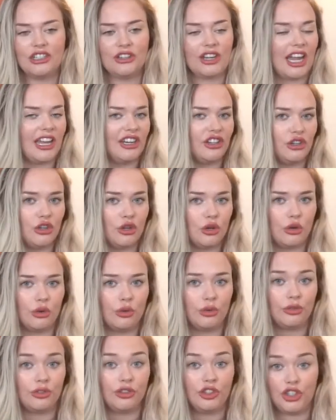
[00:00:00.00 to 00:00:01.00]
you get
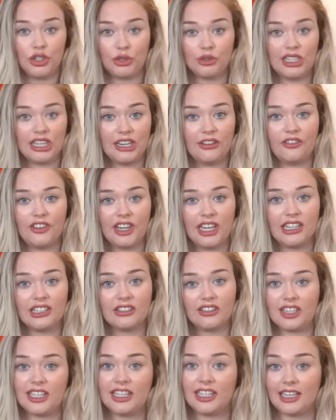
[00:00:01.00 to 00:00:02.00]
no duty fees
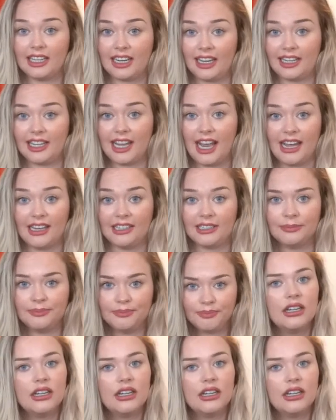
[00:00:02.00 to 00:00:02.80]
or anything like that.